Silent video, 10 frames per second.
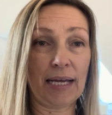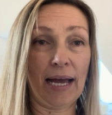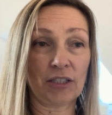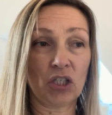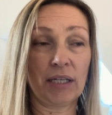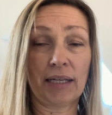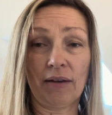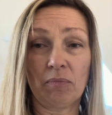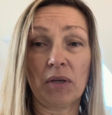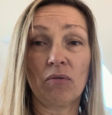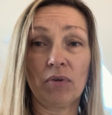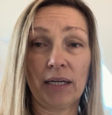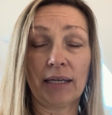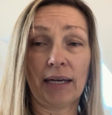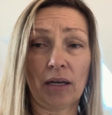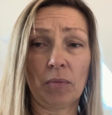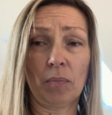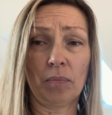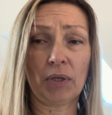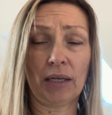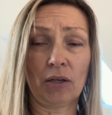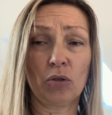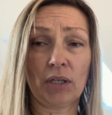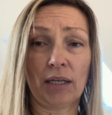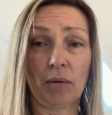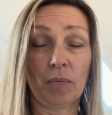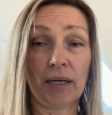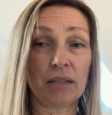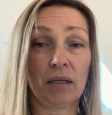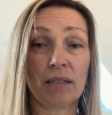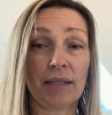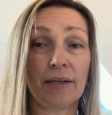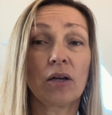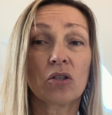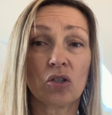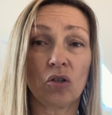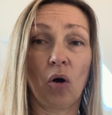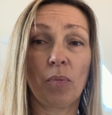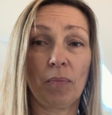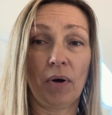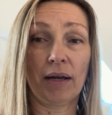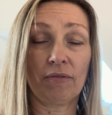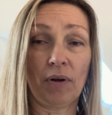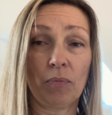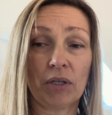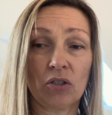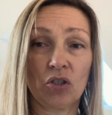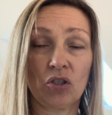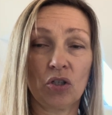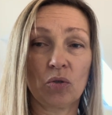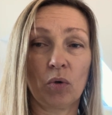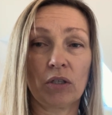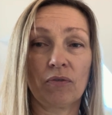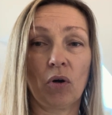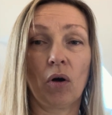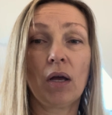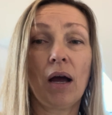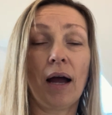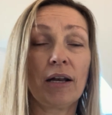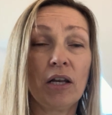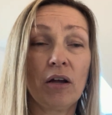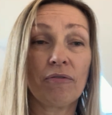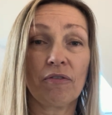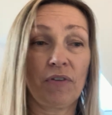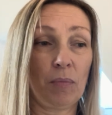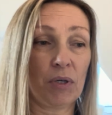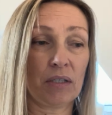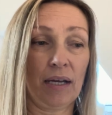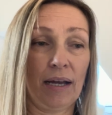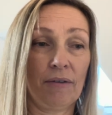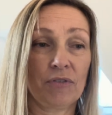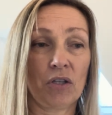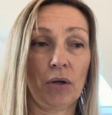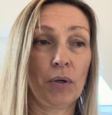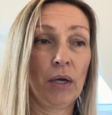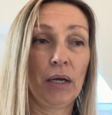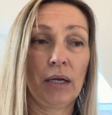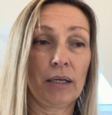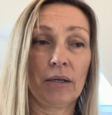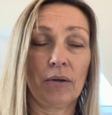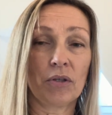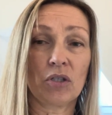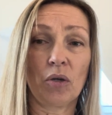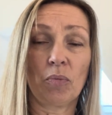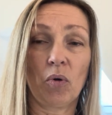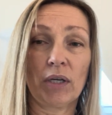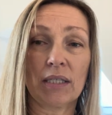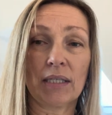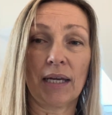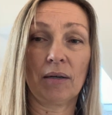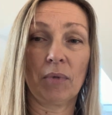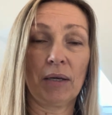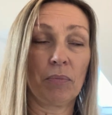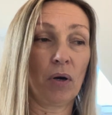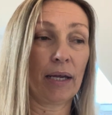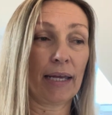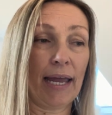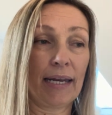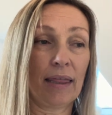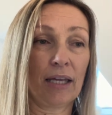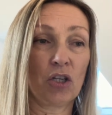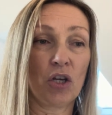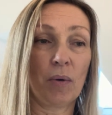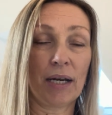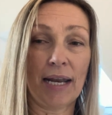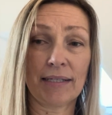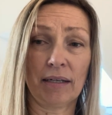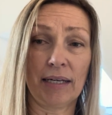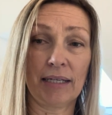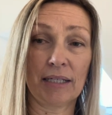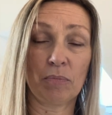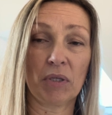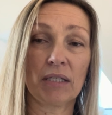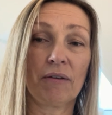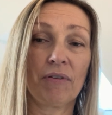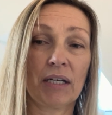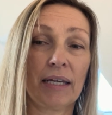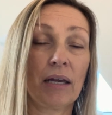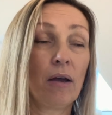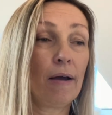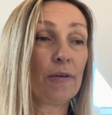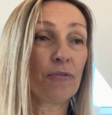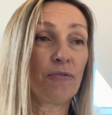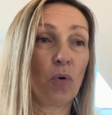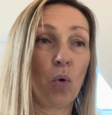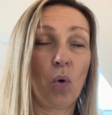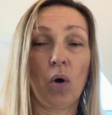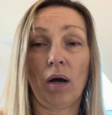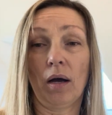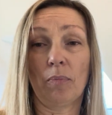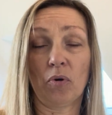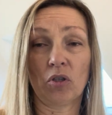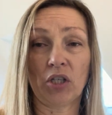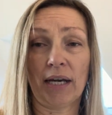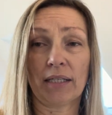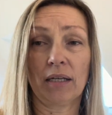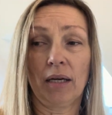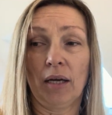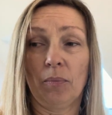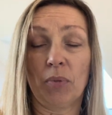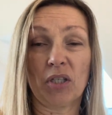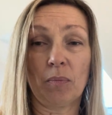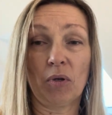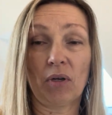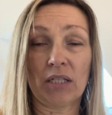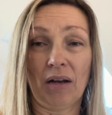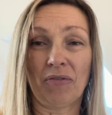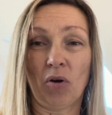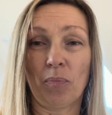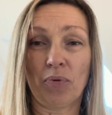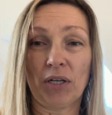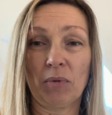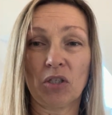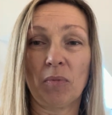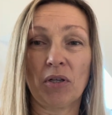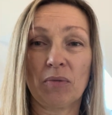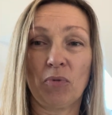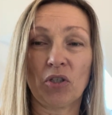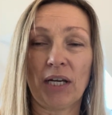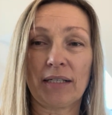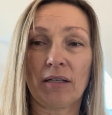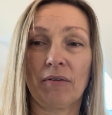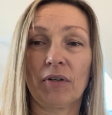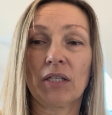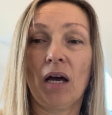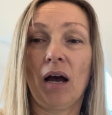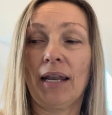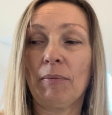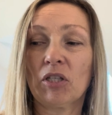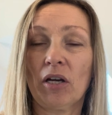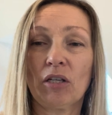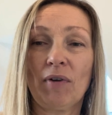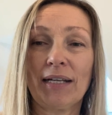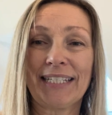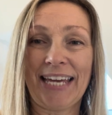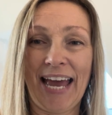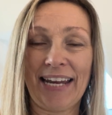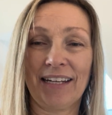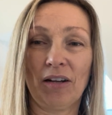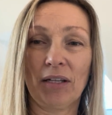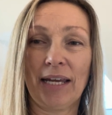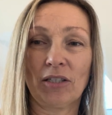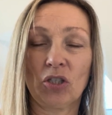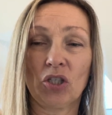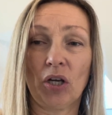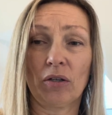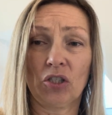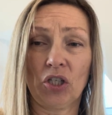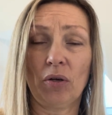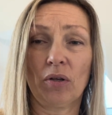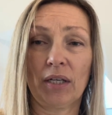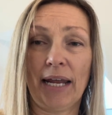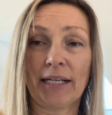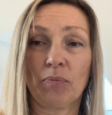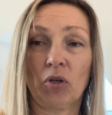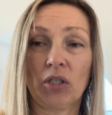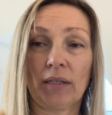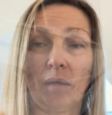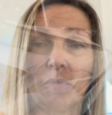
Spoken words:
actually given me a really good kick up the backside to say, stop buying fabrics, just use what you've got. I love the fabrics I have, so you know, there's no point in buying anything new unless I need it specifically for a project. But to be honest, I've got pretty much most projects covered. Let me turn you around again and I'll let you show you the next project that I'm